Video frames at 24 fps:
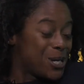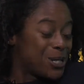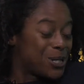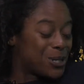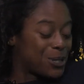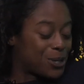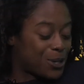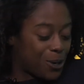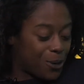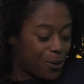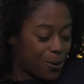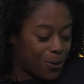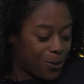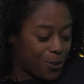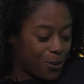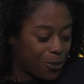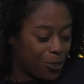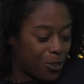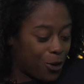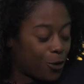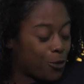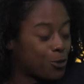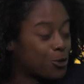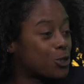So
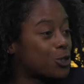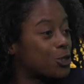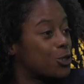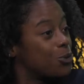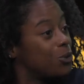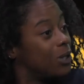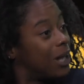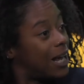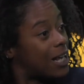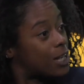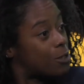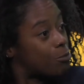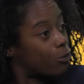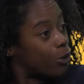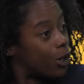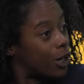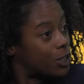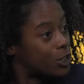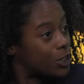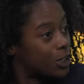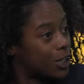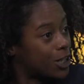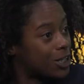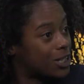those two last
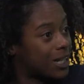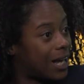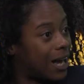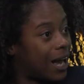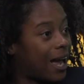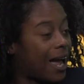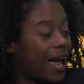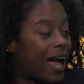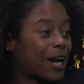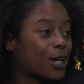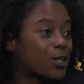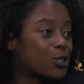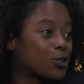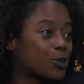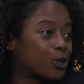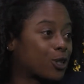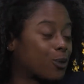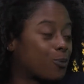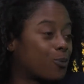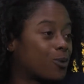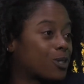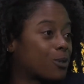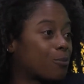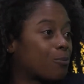projects, I actually
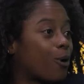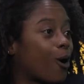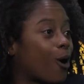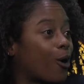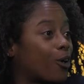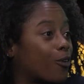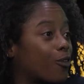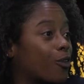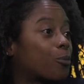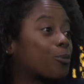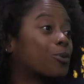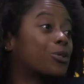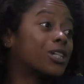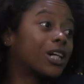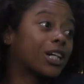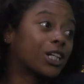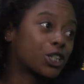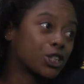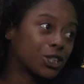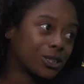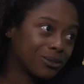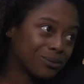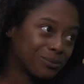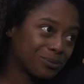was a part of the
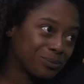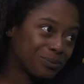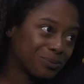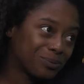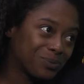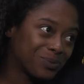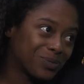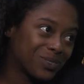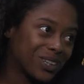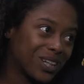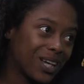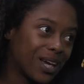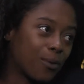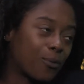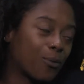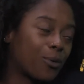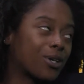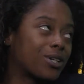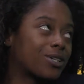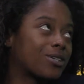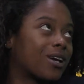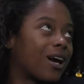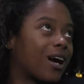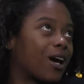production,
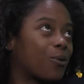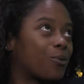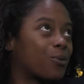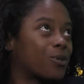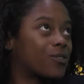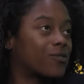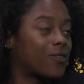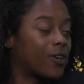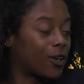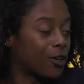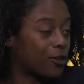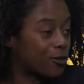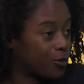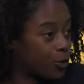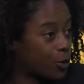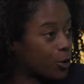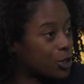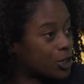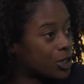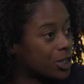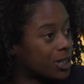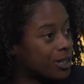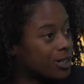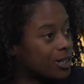which I was very
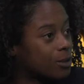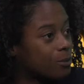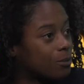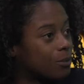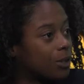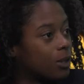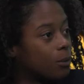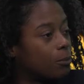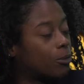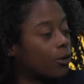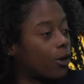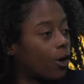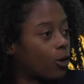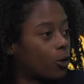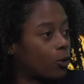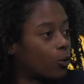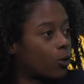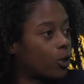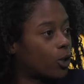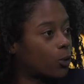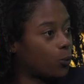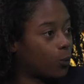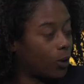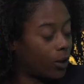fortunate to be brought
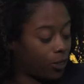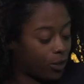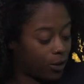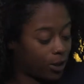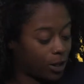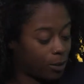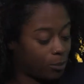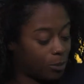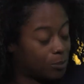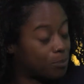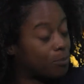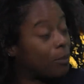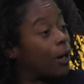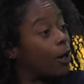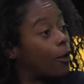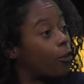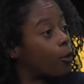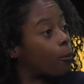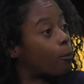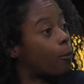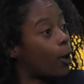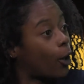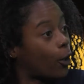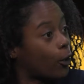on with my
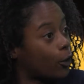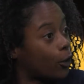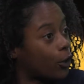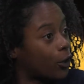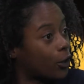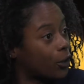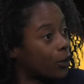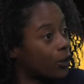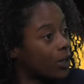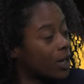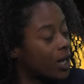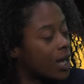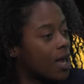other partner.